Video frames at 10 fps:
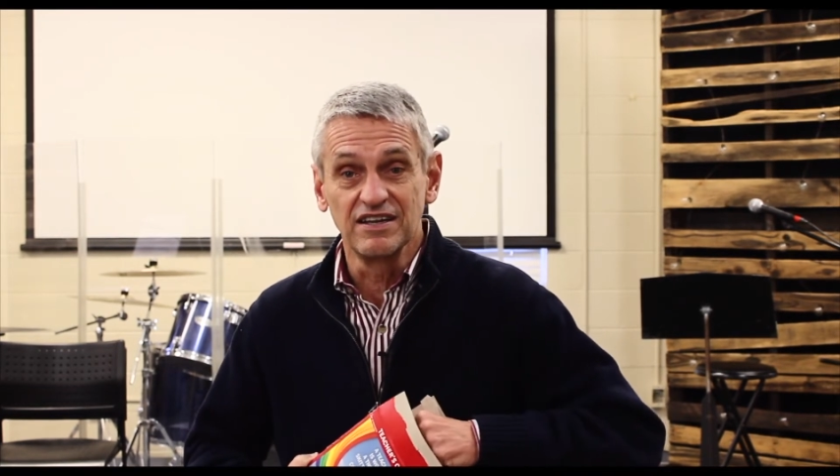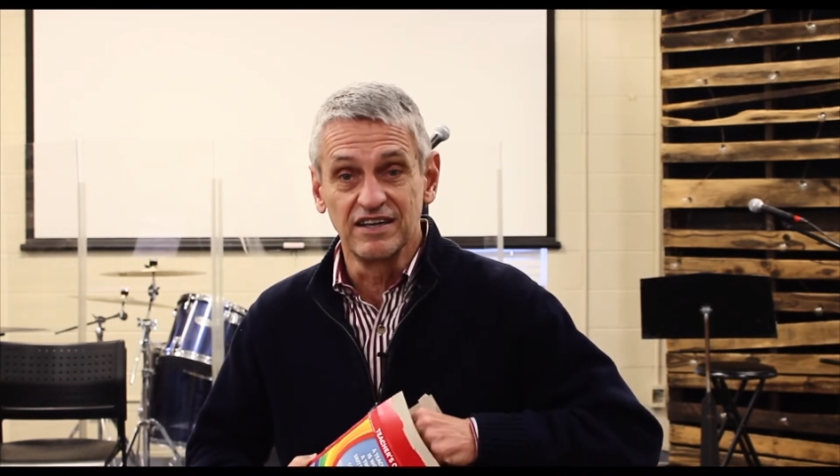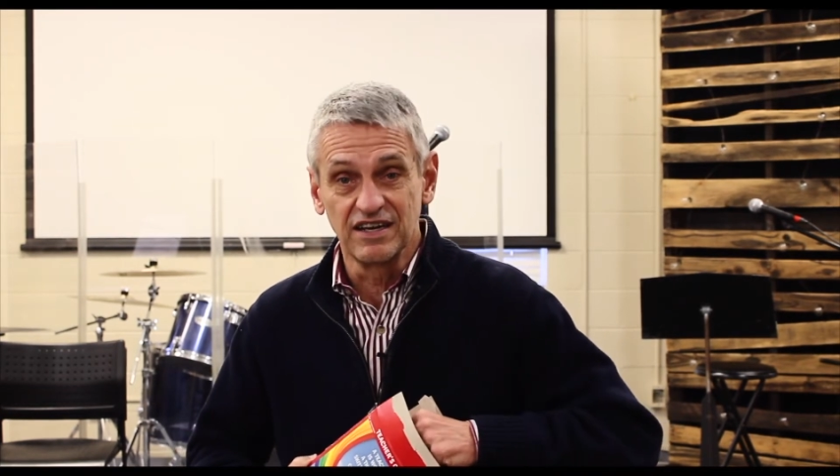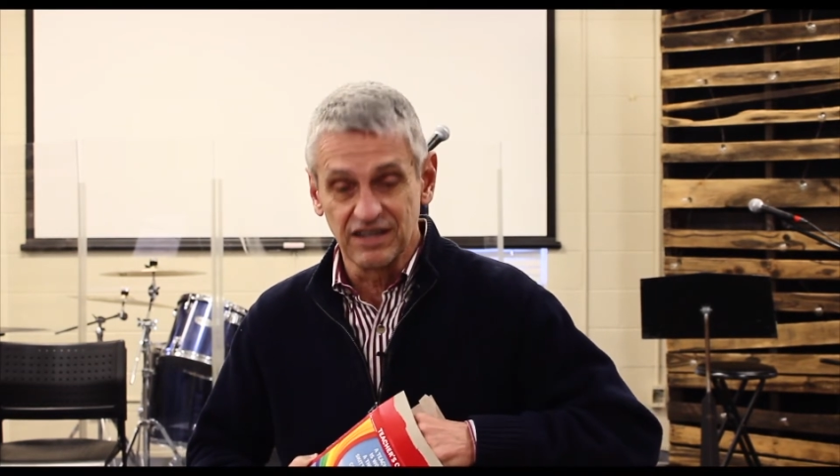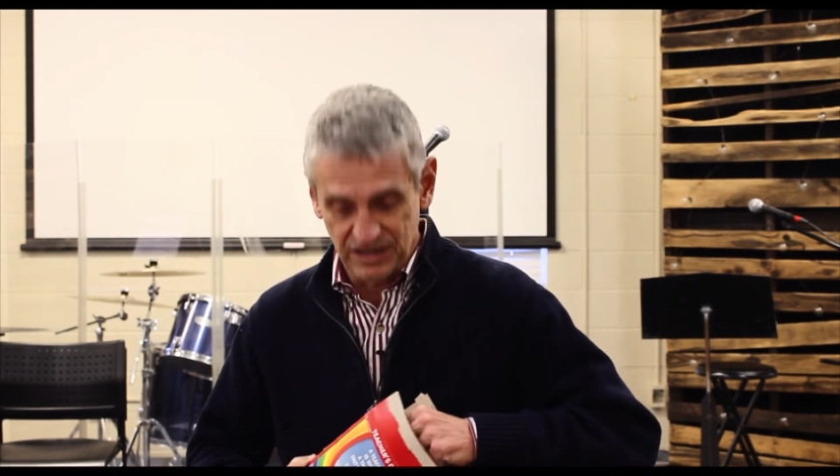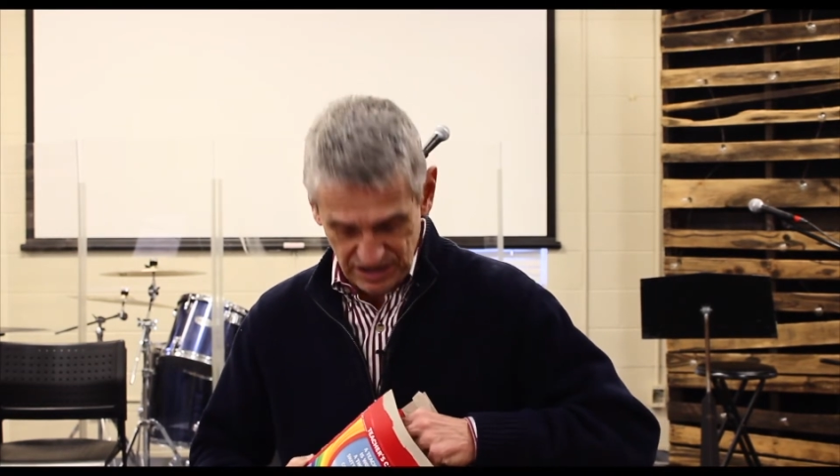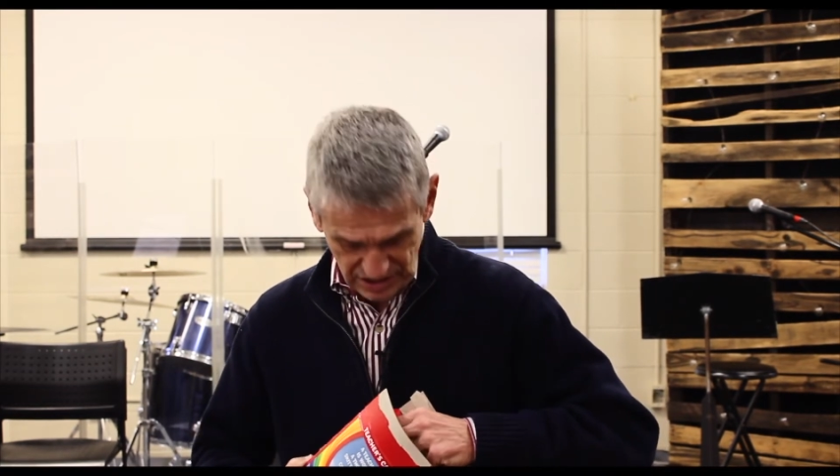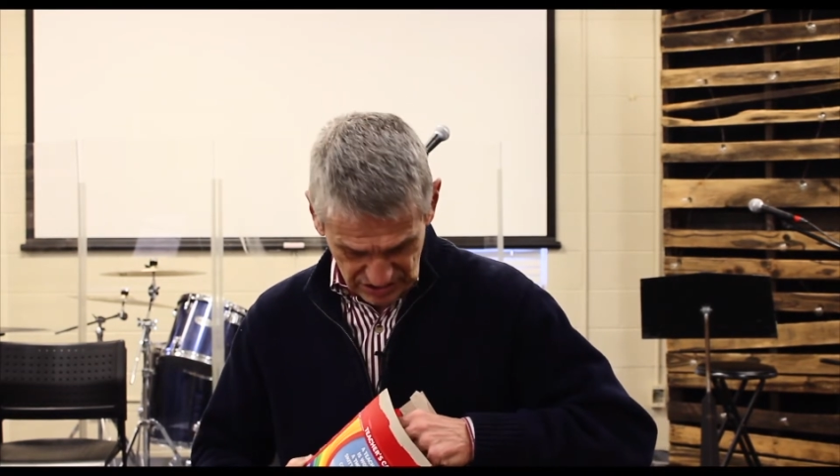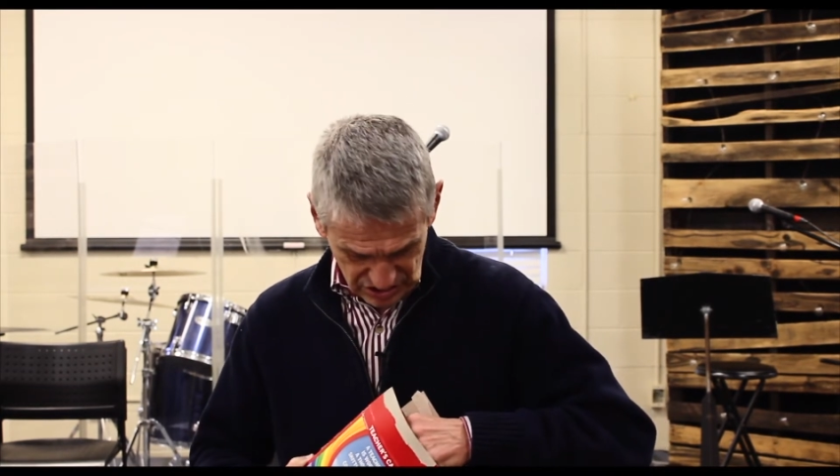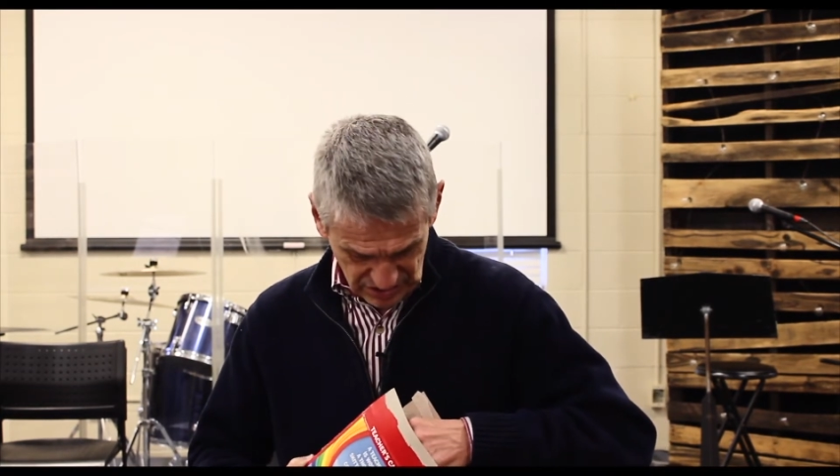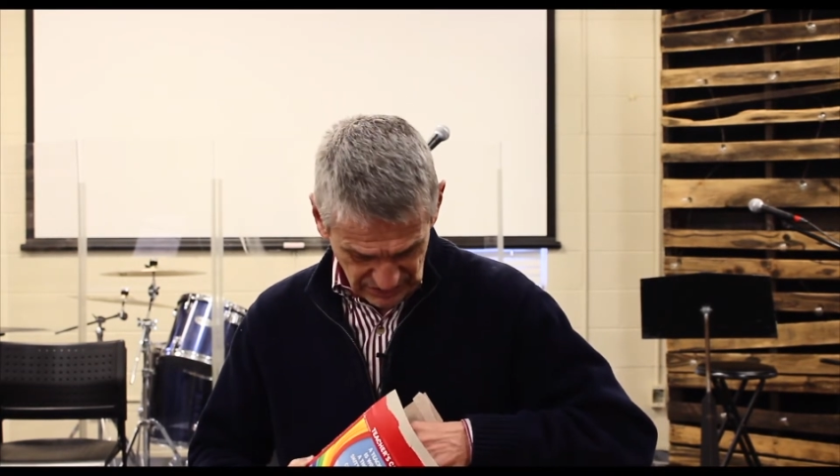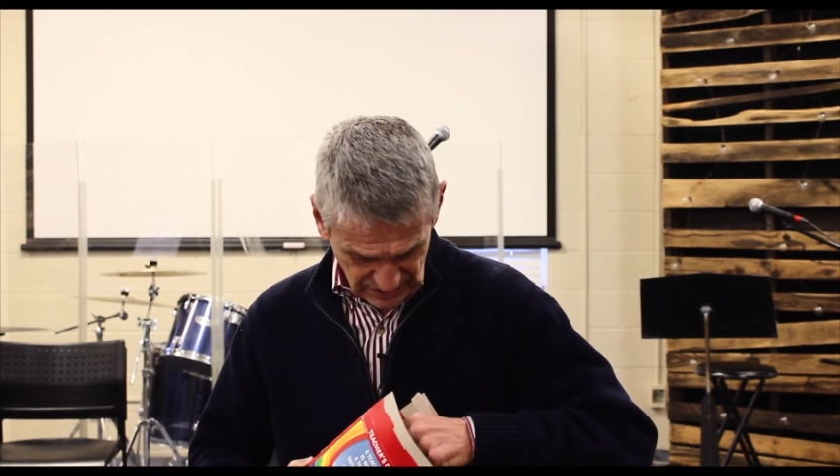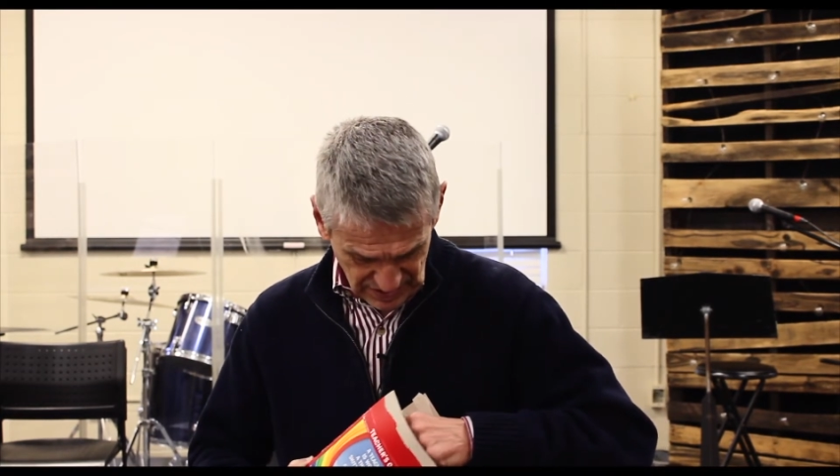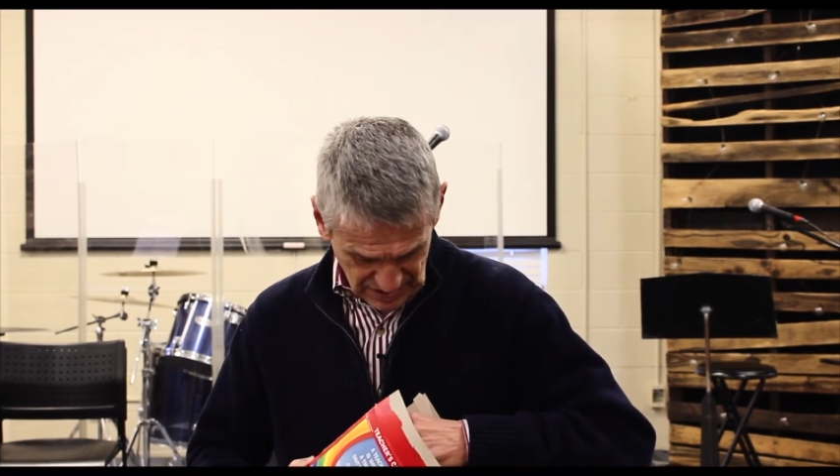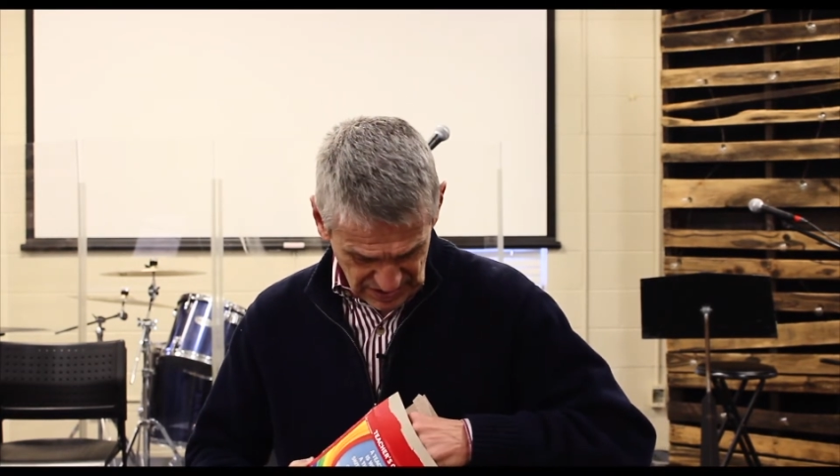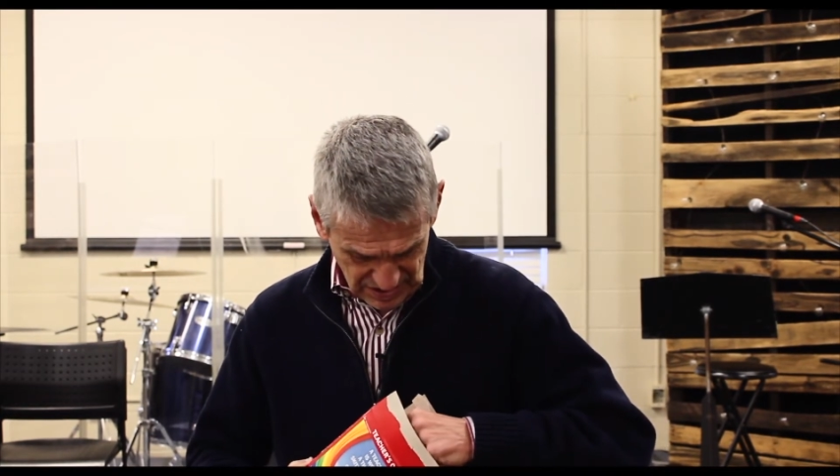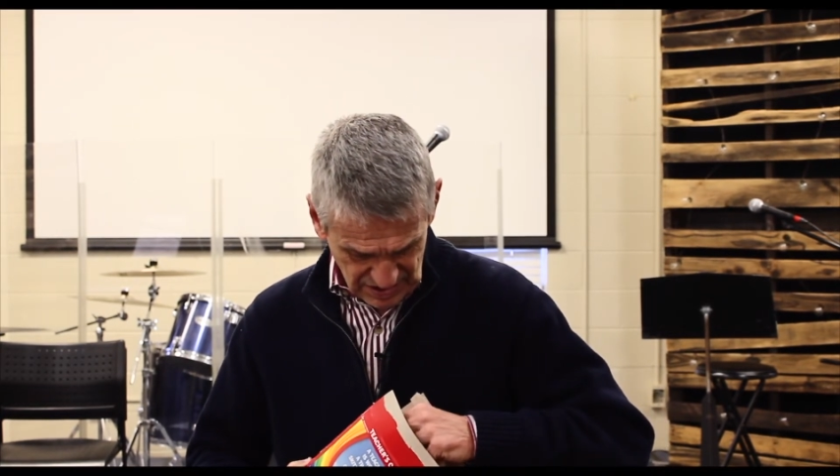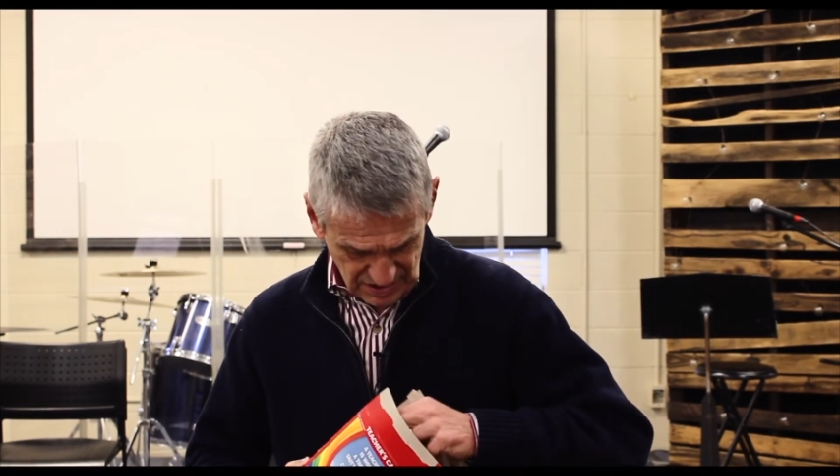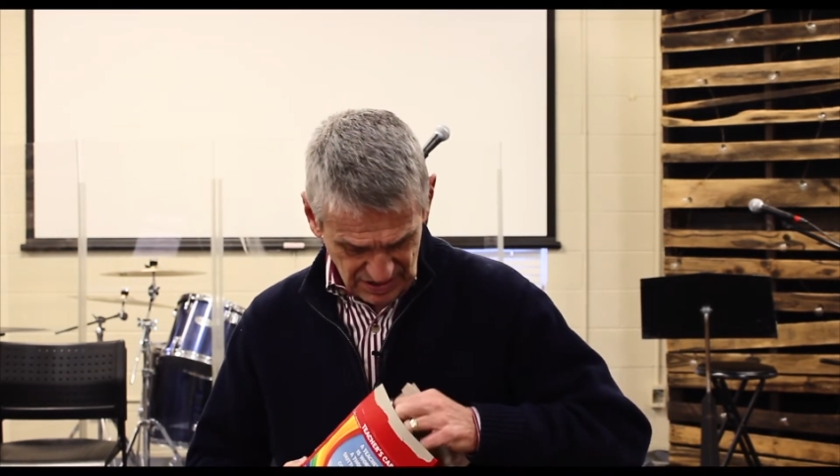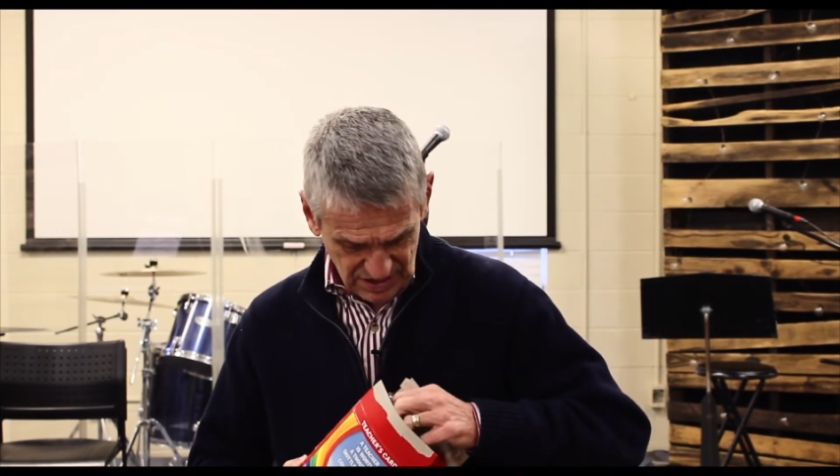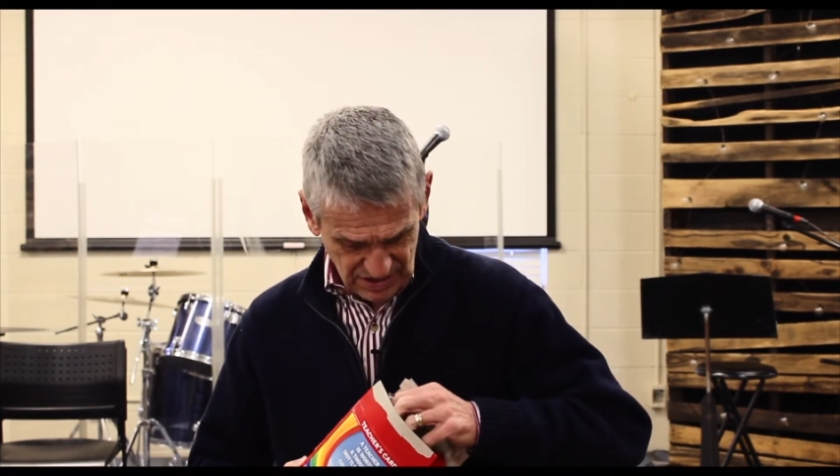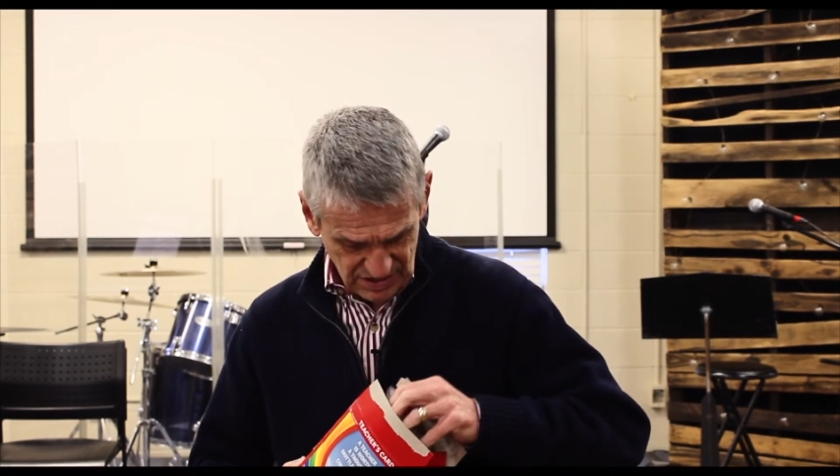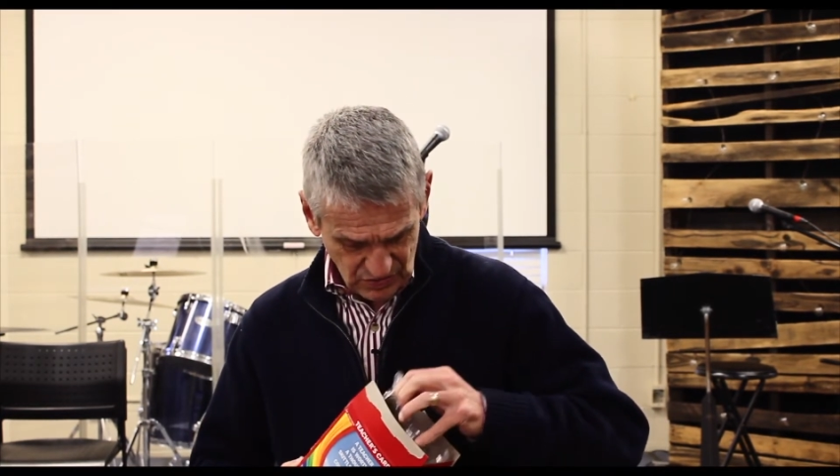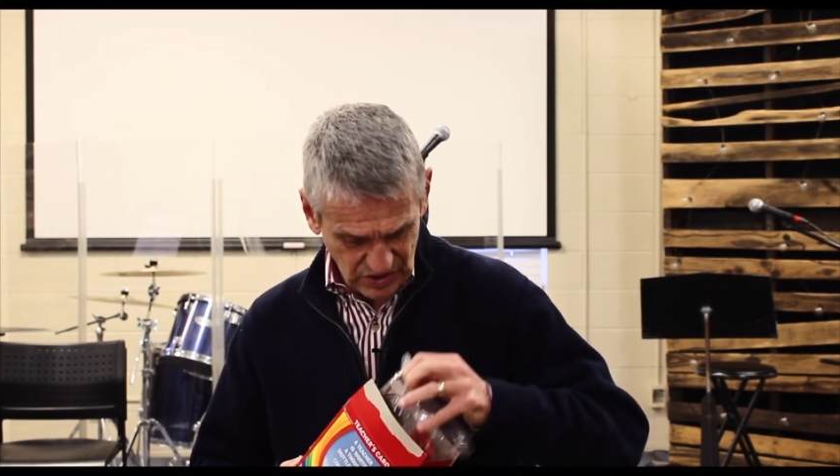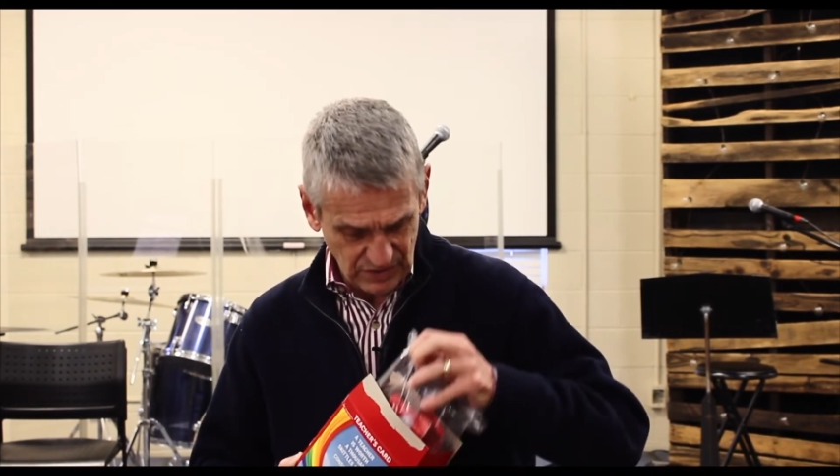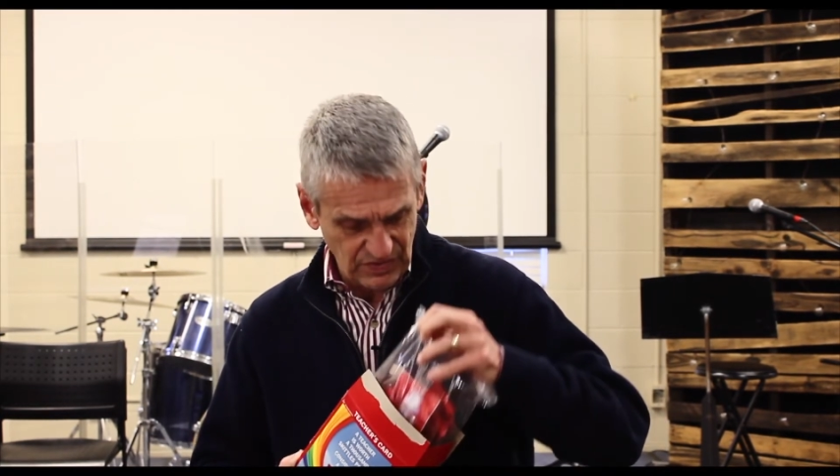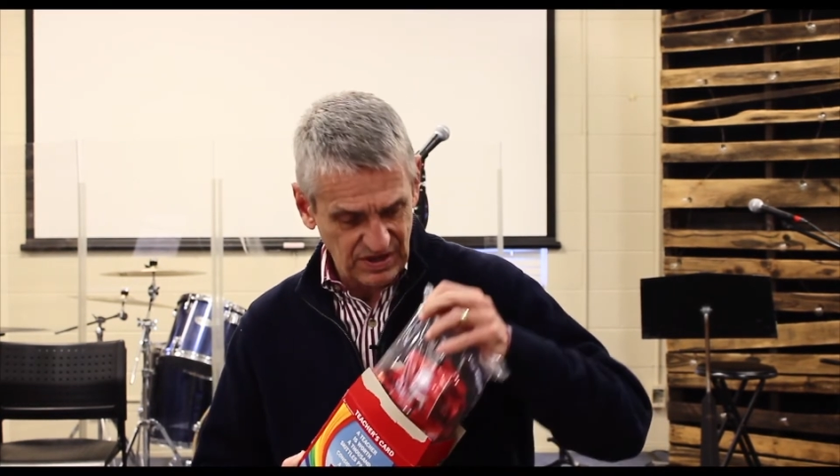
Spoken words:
little it is. Well,